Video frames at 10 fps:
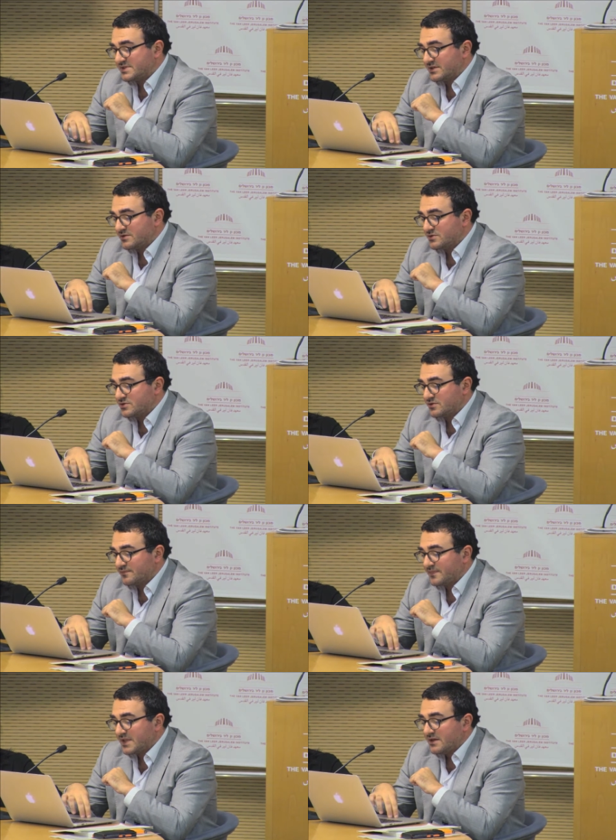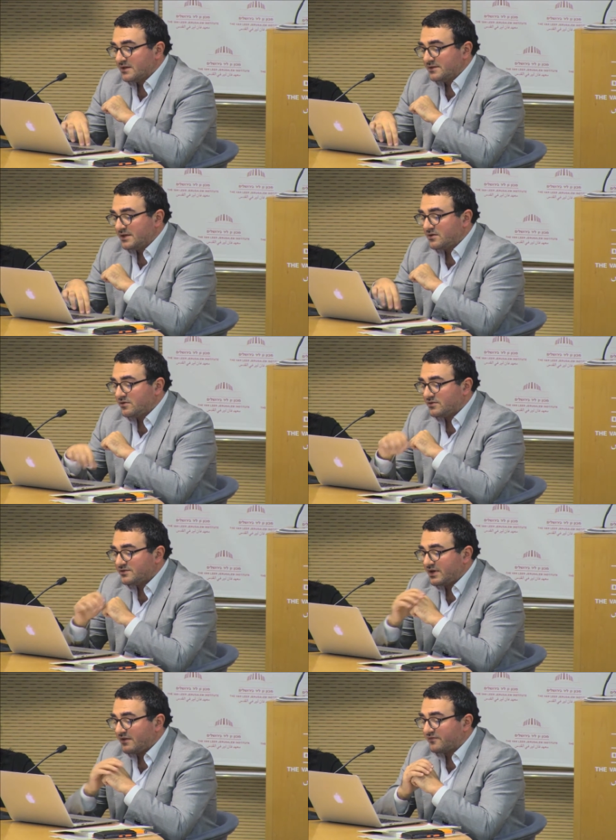or persecution. The
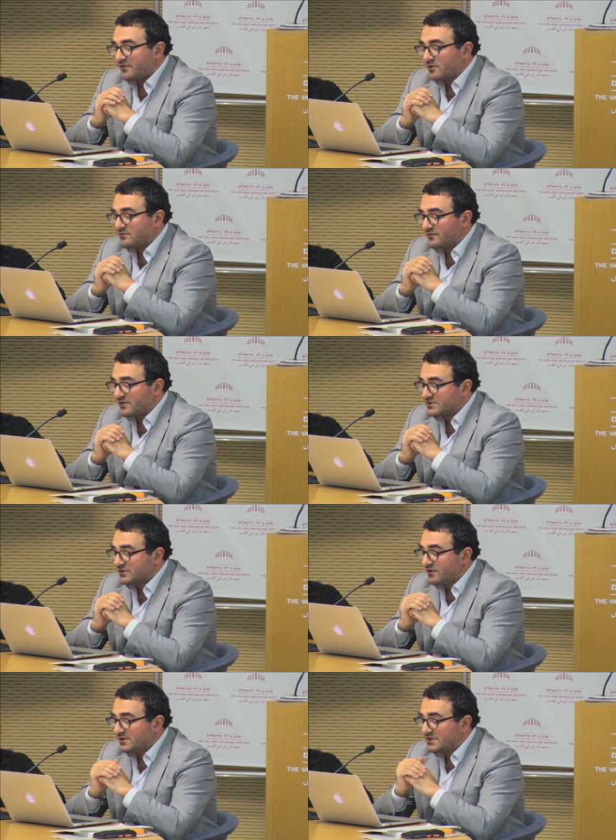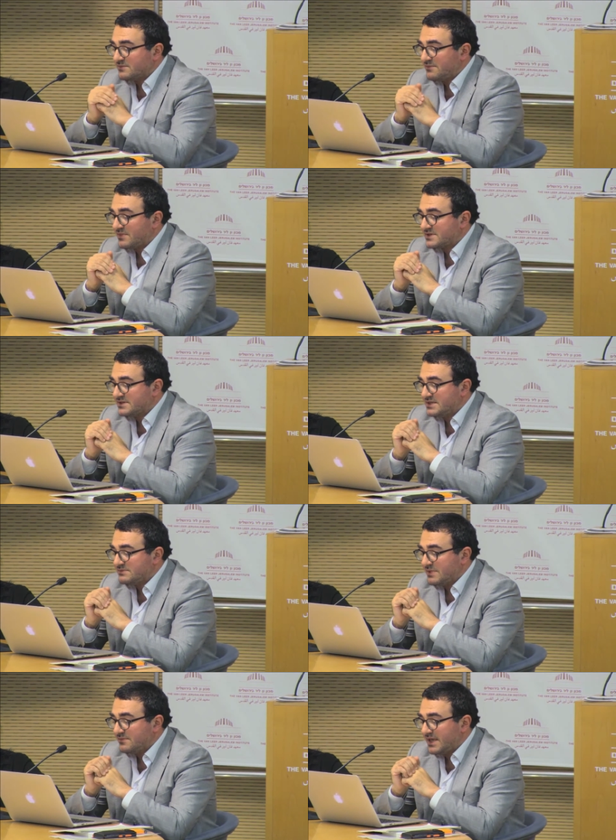court reaffirmed, first of all, that member
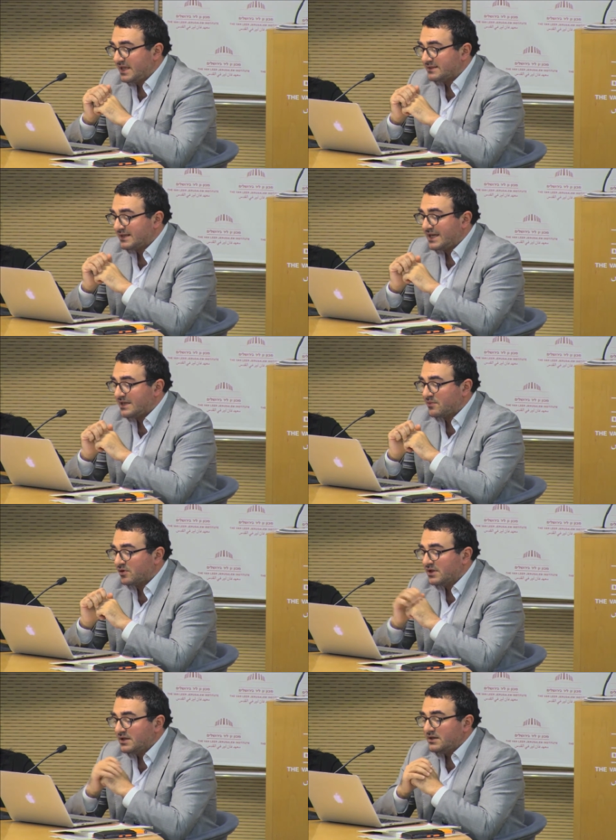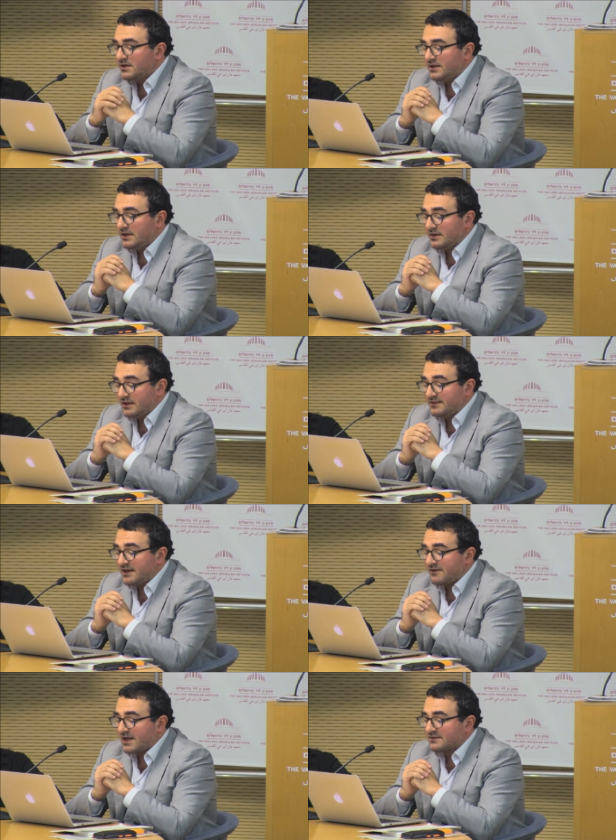states may be held liable
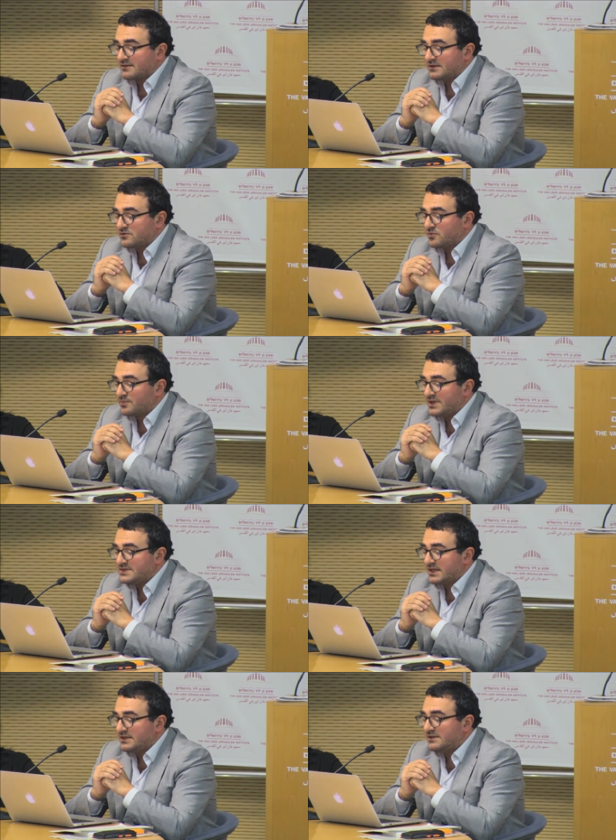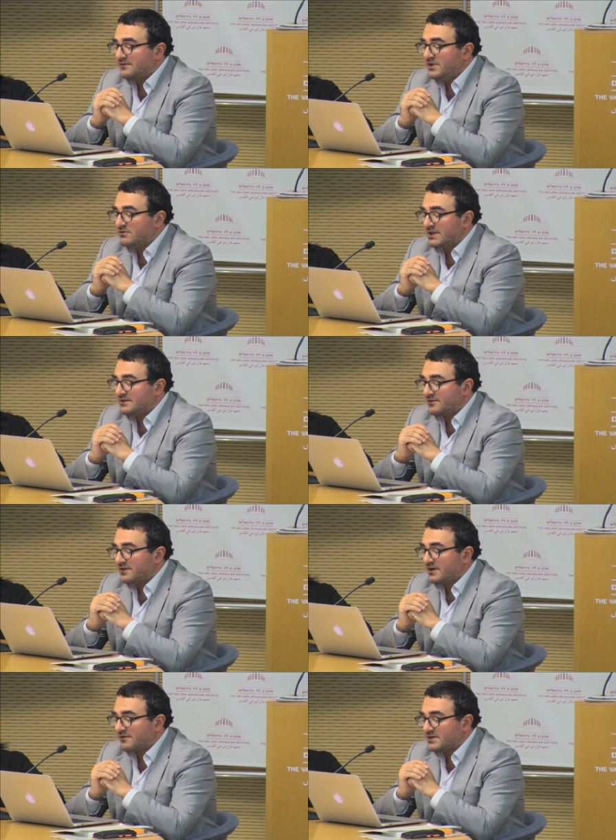indirectly through placing an individual at a
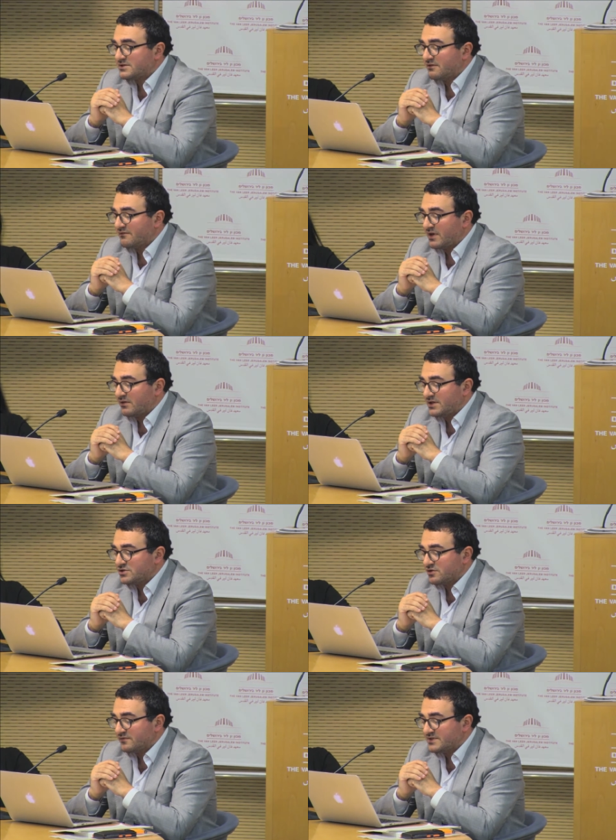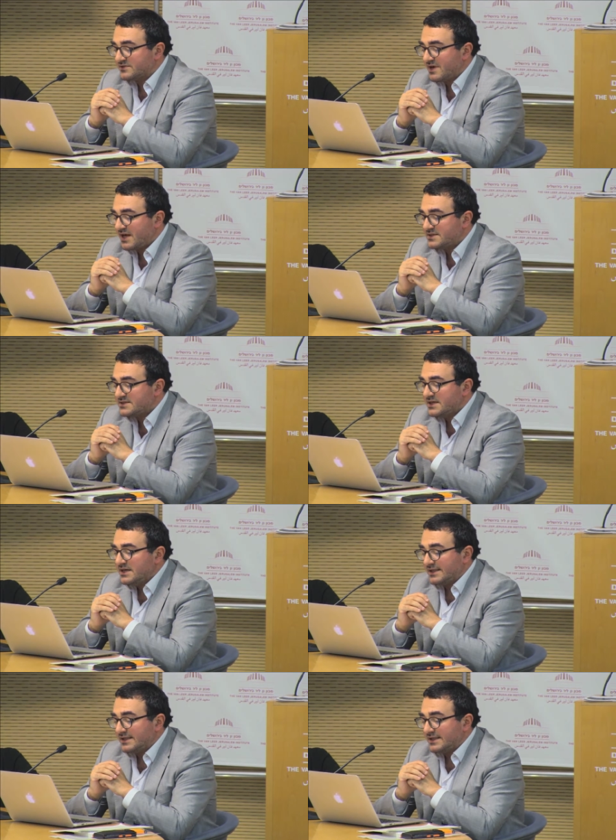real risk of a violation of his rights